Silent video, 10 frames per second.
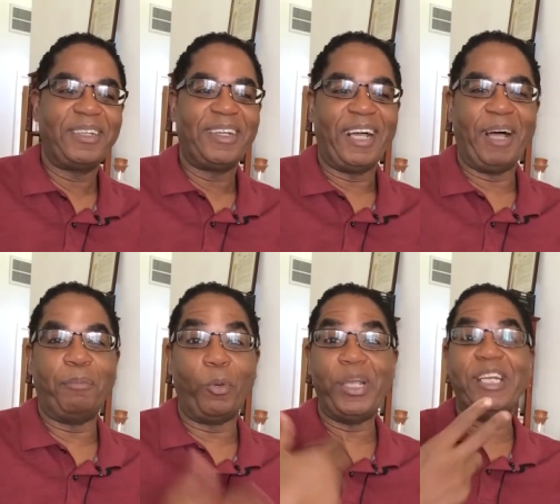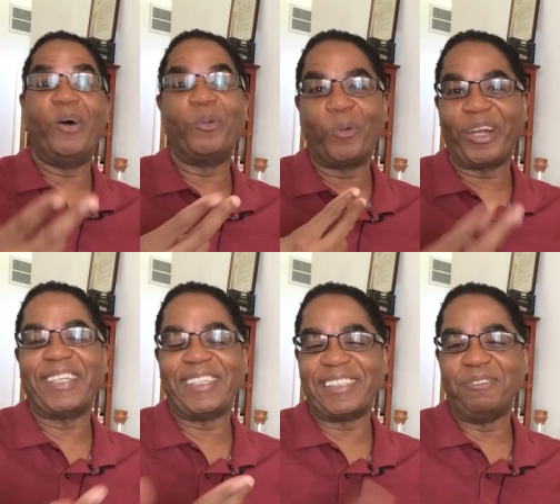Uh, but we know the work
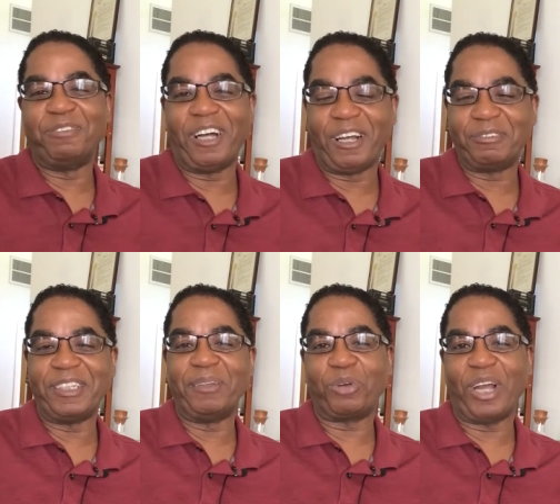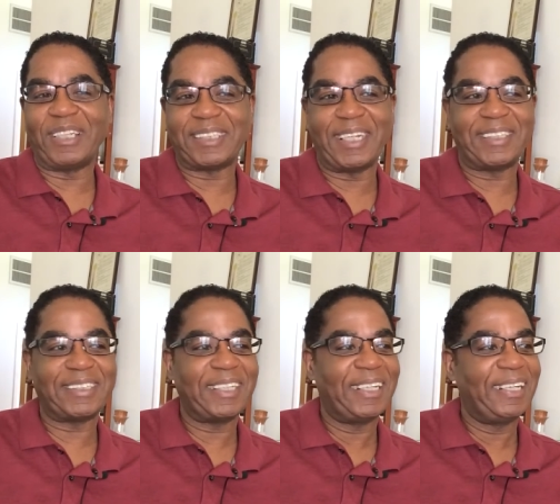that's involved in the process
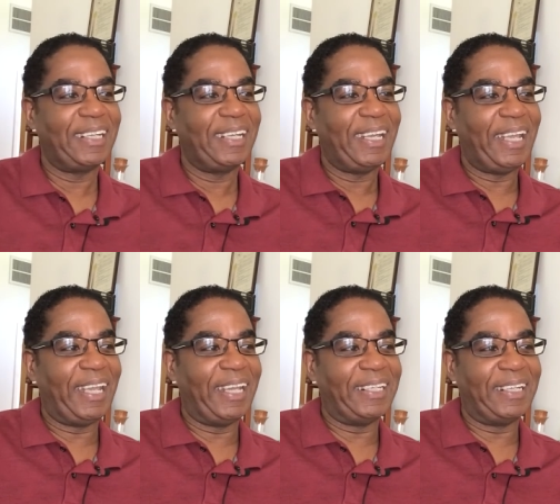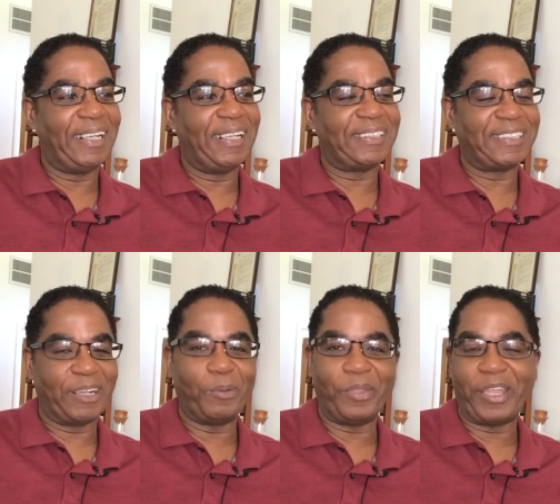and uh,
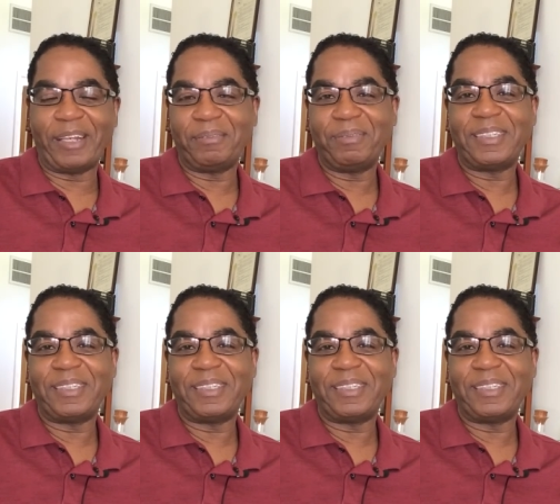stick with it.